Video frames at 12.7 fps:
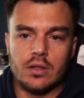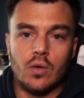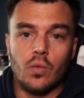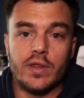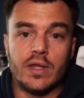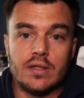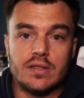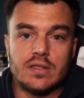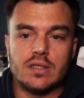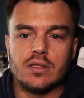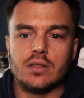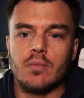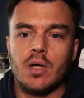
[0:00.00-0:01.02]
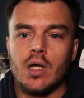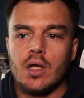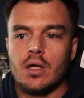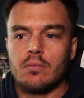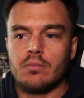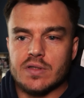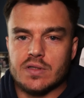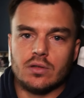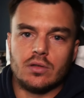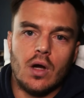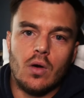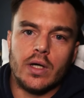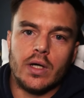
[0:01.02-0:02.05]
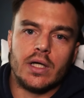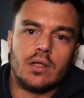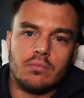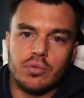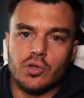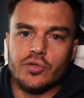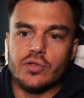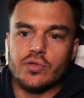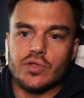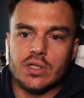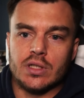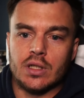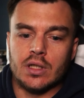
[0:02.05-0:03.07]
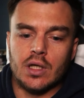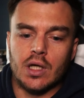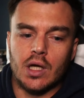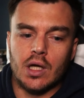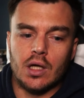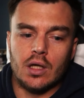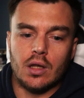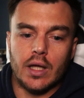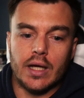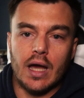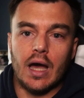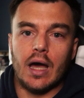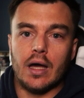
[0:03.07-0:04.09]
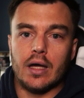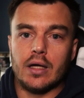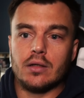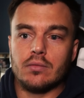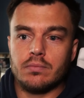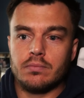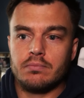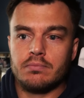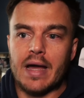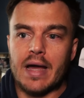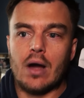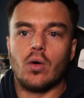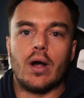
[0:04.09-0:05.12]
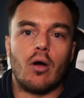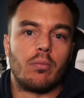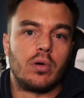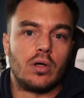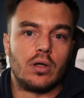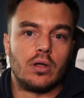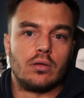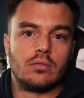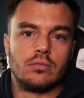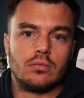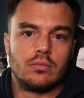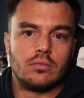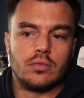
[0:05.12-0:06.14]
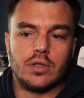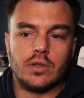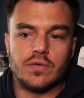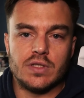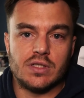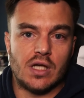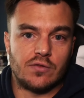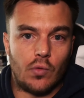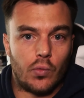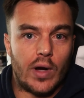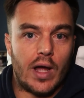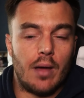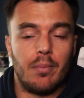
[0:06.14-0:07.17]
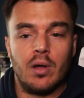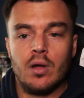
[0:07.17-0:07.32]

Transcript: within the system, but still going and producing like a high power output, successful rep.